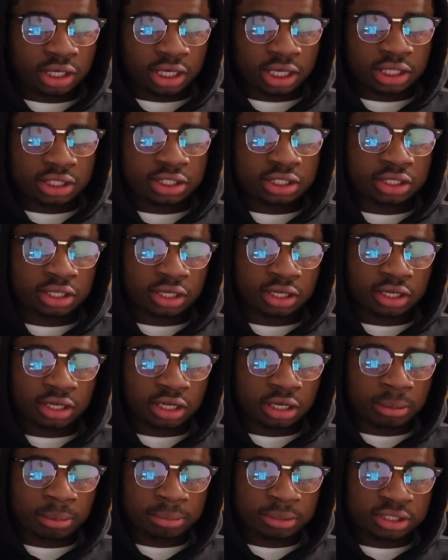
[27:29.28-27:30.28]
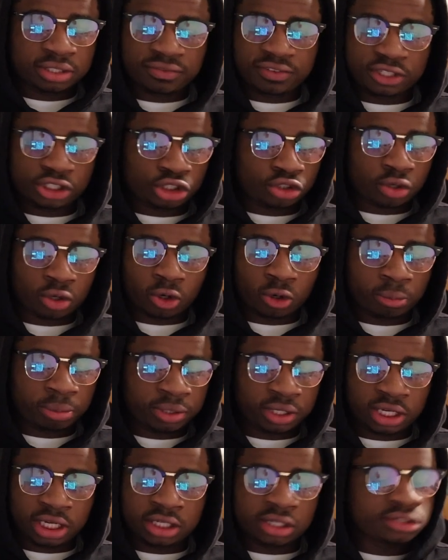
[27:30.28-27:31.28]
It's a very strong
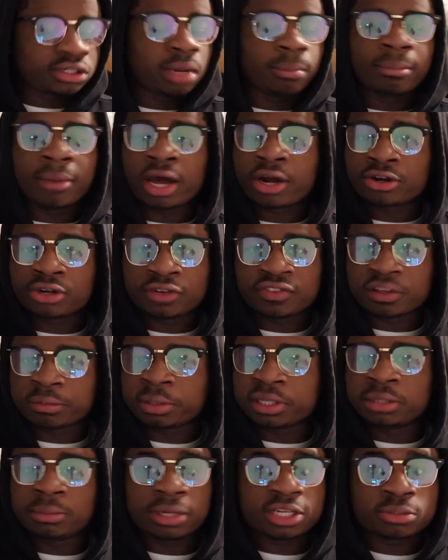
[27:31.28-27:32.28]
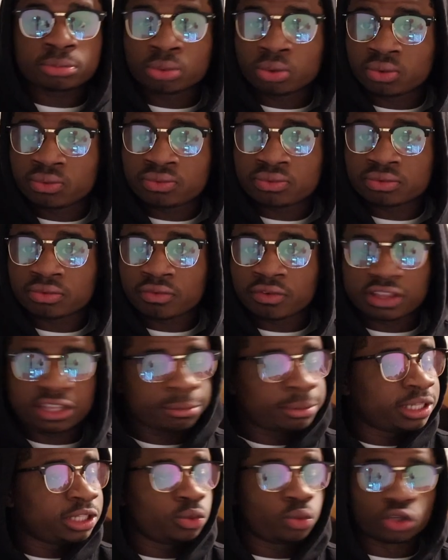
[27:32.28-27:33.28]
opening. It does not matter if they play the best move,
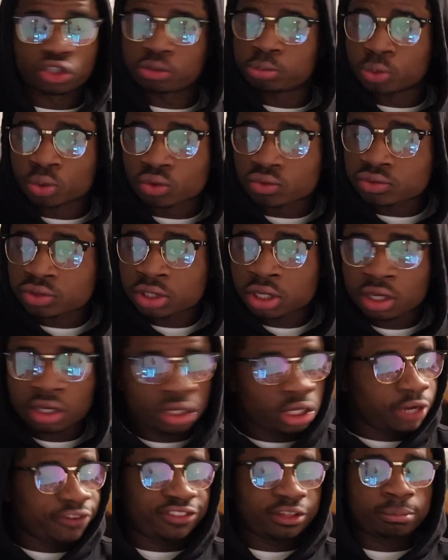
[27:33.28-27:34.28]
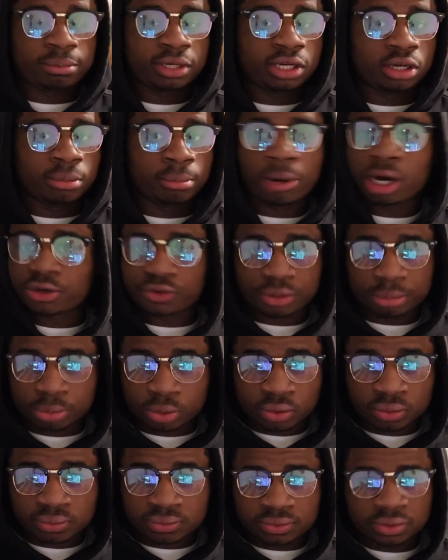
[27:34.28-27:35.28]
they play the worst move, if they play a moderate
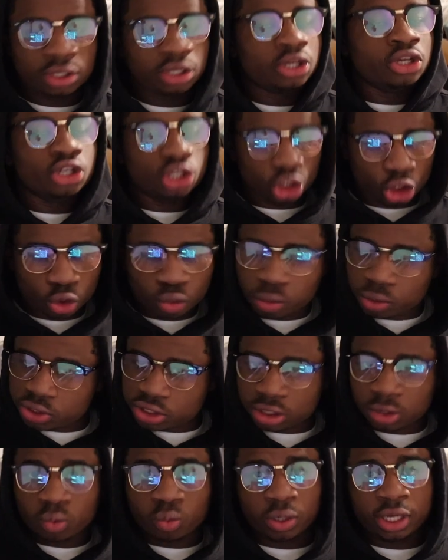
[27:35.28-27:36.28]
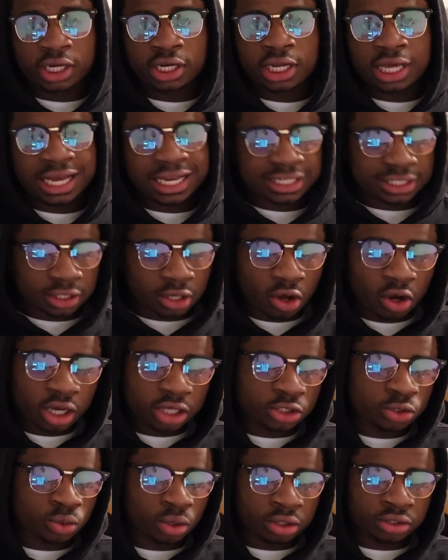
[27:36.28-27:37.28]
move, you will still win as long
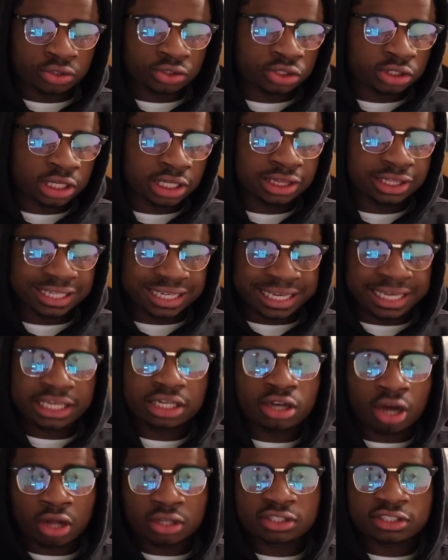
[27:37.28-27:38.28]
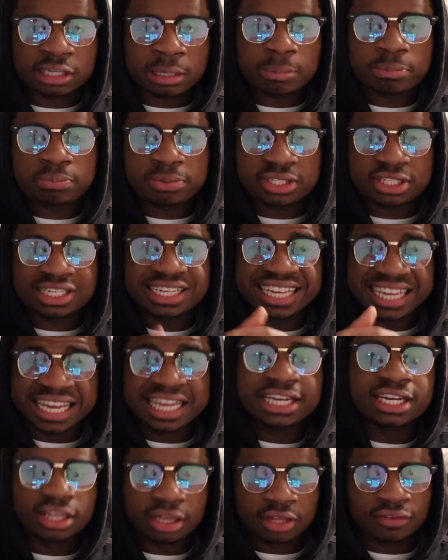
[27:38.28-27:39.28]
as you understand the key concepts
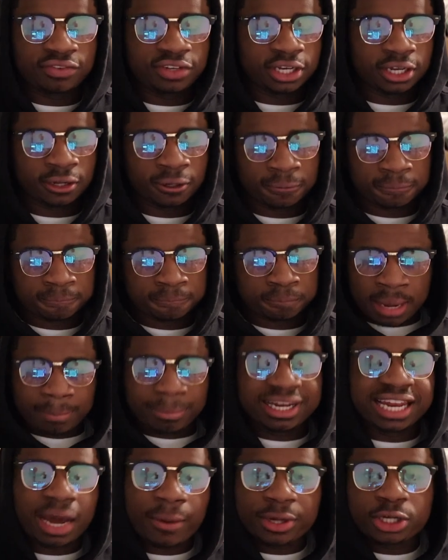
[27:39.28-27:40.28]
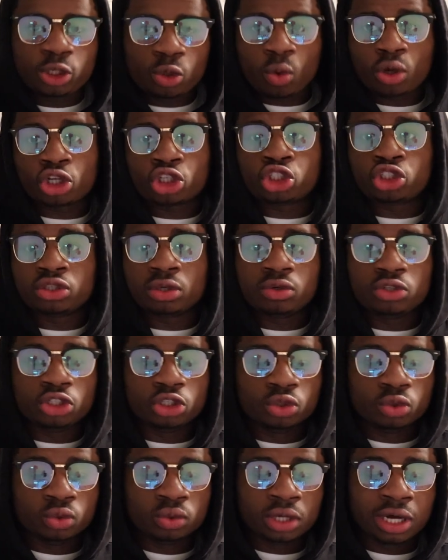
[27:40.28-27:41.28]
in the Vienna. But now I do want to show
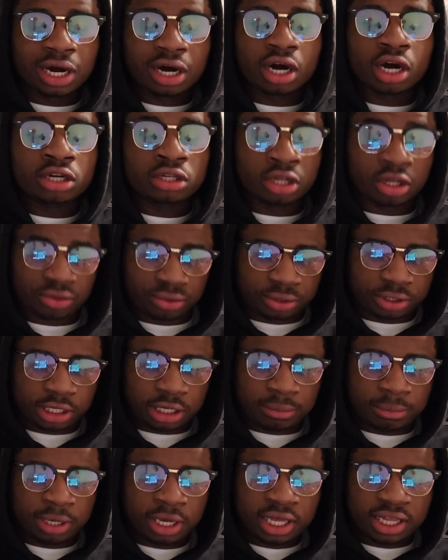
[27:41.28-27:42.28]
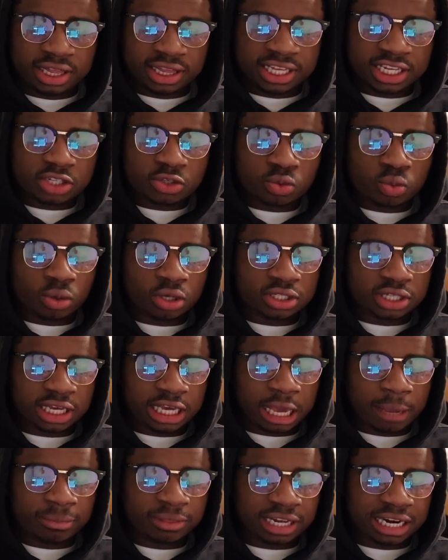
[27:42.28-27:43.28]
you another game. This was a
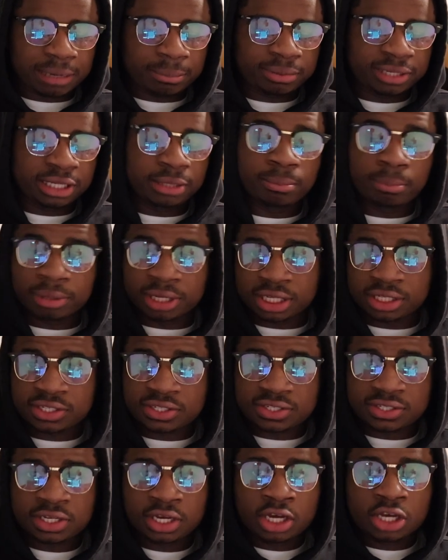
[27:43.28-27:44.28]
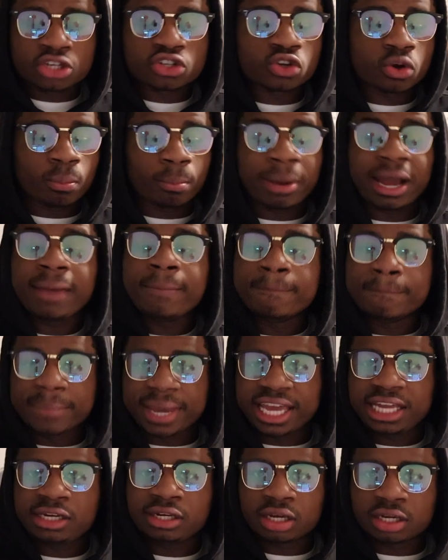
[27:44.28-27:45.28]
game that I played blitz. So my
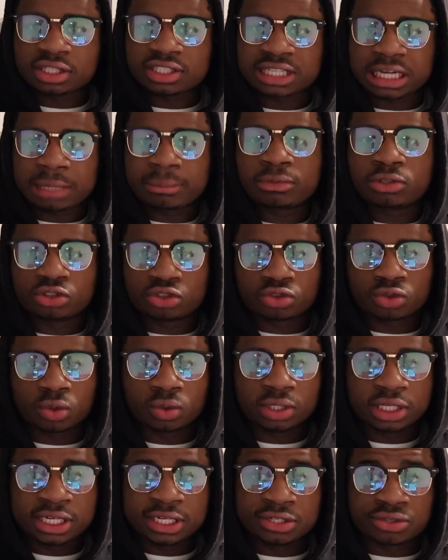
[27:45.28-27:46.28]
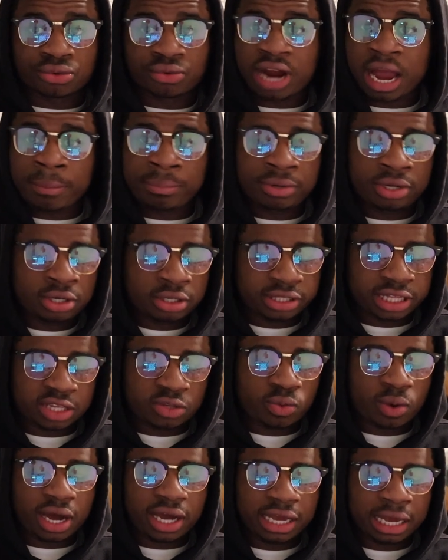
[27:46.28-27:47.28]
main time control is rapid.
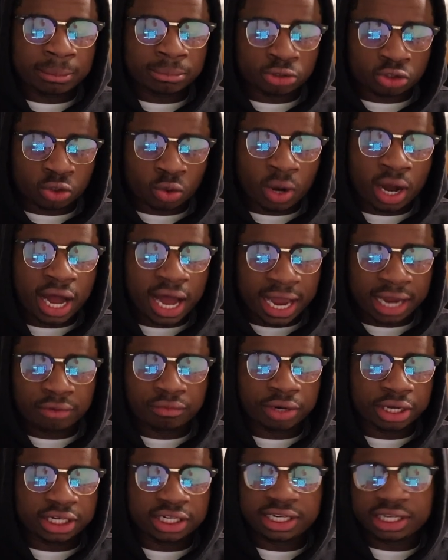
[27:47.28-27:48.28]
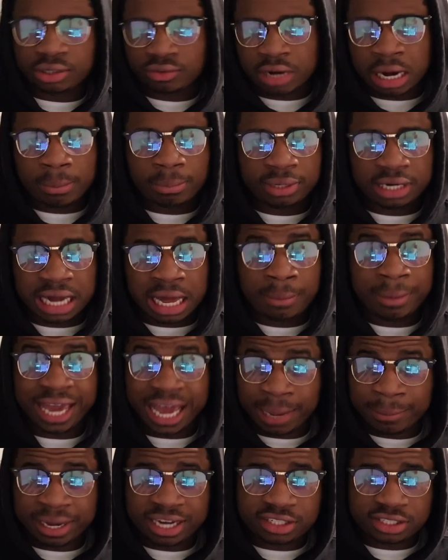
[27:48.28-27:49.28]
That's why I'm so high rated in rapid.
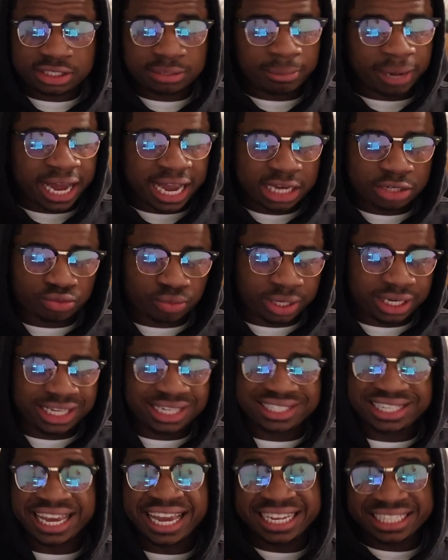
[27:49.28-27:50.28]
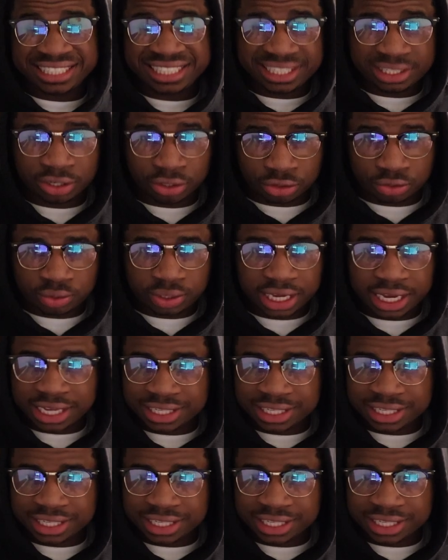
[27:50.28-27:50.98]
I'm actually, my highest rating is 1800.